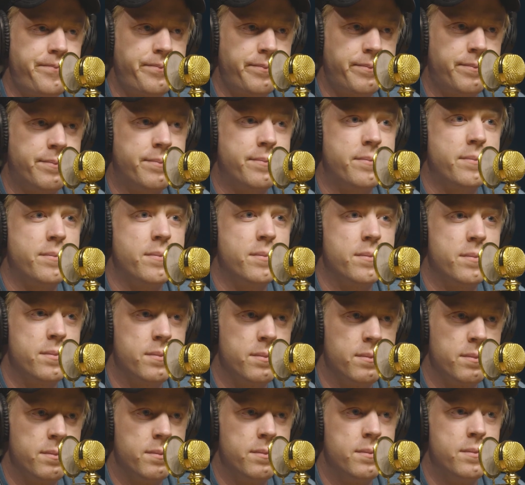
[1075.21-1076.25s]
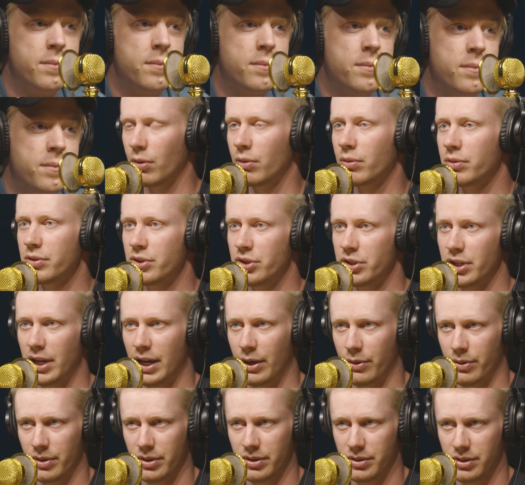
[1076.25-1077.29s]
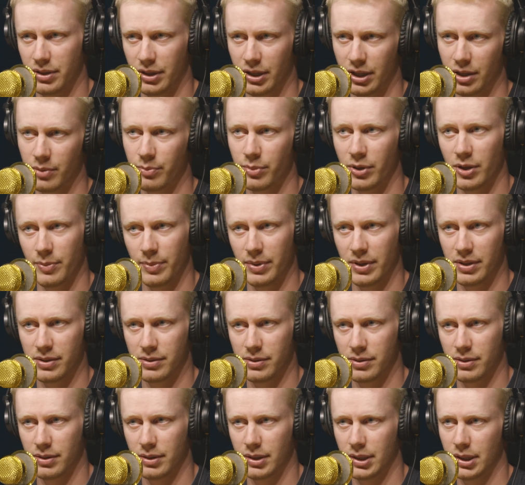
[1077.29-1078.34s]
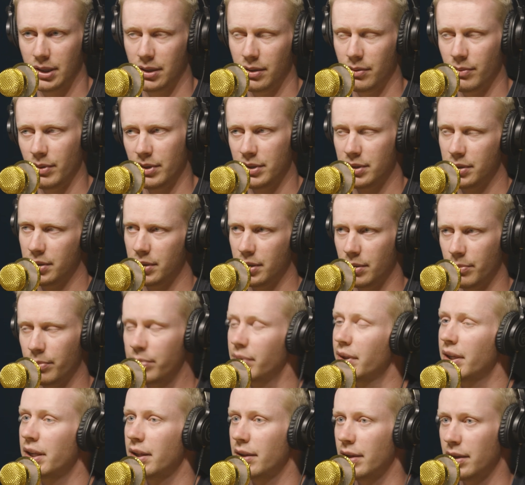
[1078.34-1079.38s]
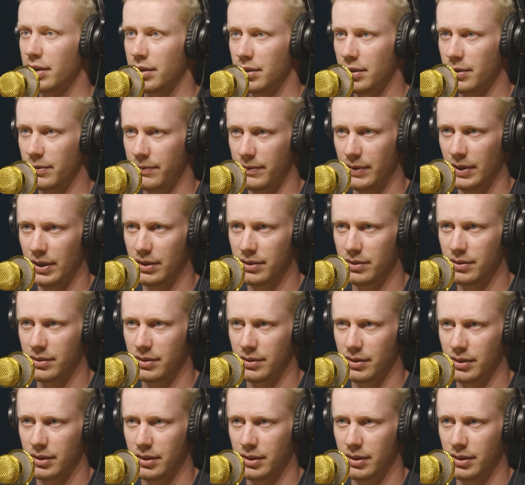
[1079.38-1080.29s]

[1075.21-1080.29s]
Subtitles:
They take cold showers on purpose, which completely defeats